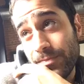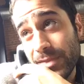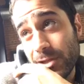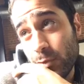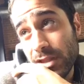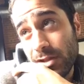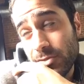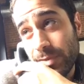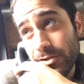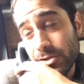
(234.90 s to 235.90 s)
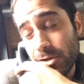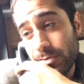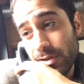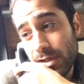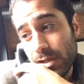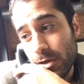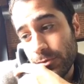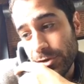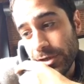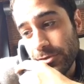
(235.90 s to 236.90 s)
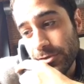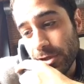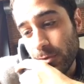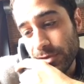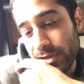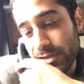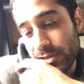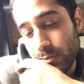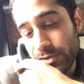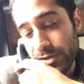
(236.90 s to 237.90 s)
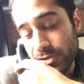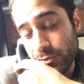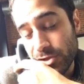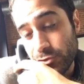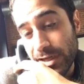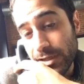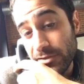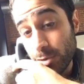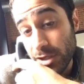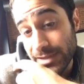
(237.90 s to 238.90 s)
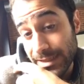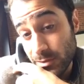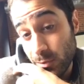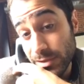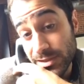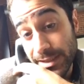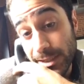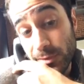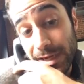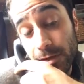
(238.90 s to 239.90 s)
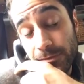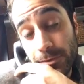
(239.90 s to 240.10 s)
we launched Periscope over a year ago with this restraint of broadcasts only staying around